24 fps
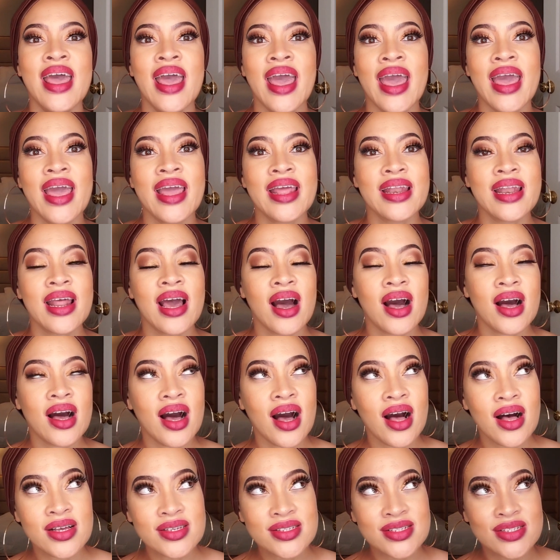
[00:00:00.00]
And
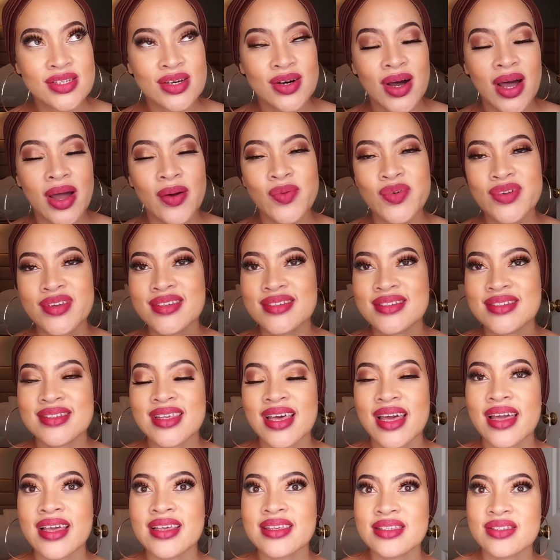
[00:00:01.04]
also I want to
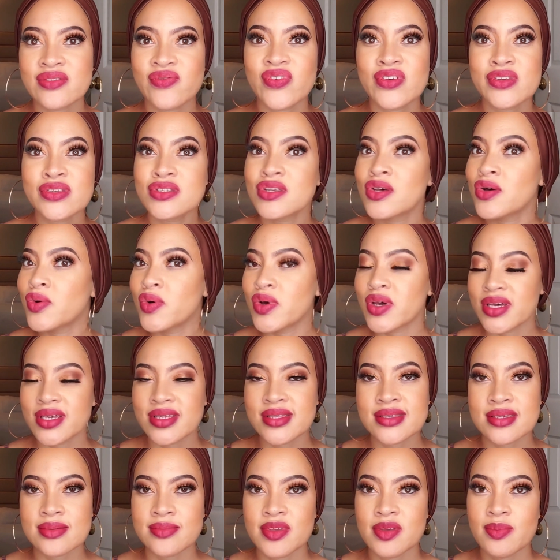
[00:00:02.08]
say it feels so good
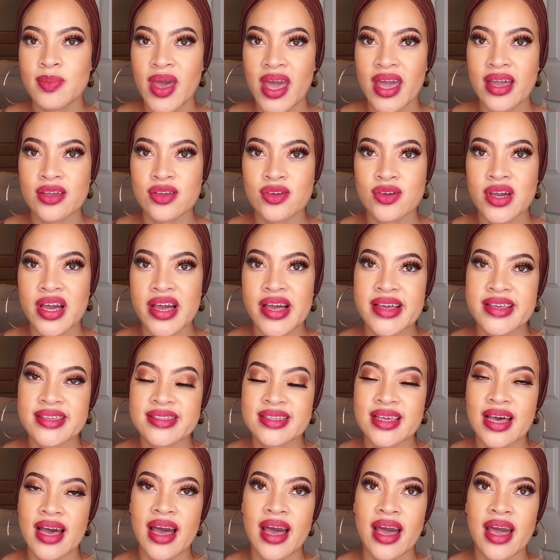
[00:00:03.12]
to be back, you guys.
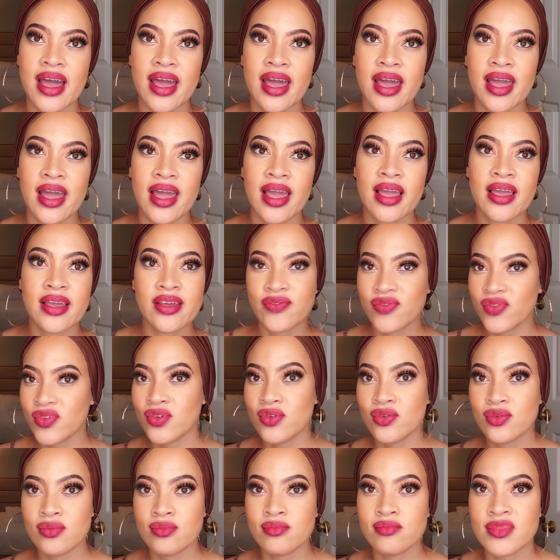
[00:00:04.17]
If
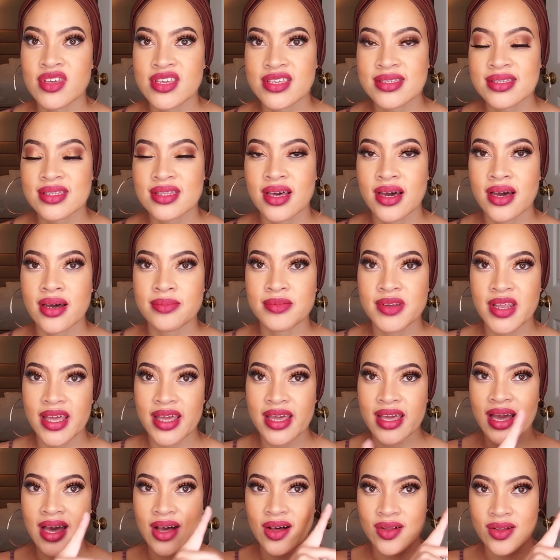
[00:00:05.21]
you missed the
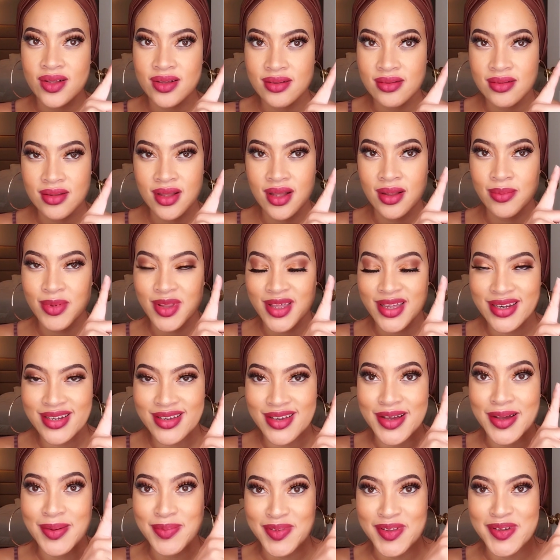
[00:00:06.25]
update, I'll
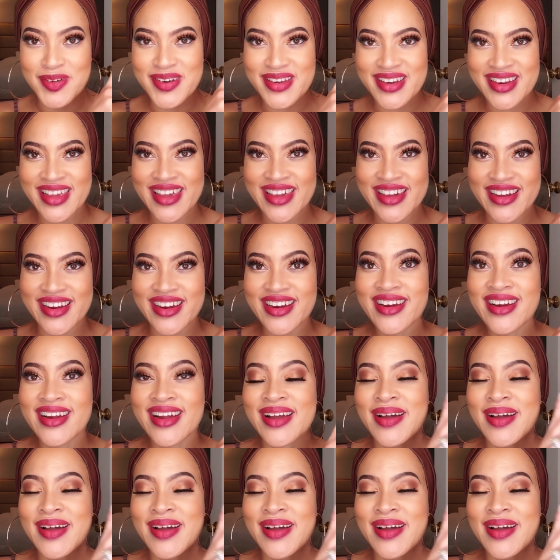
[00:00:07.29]
upload it here.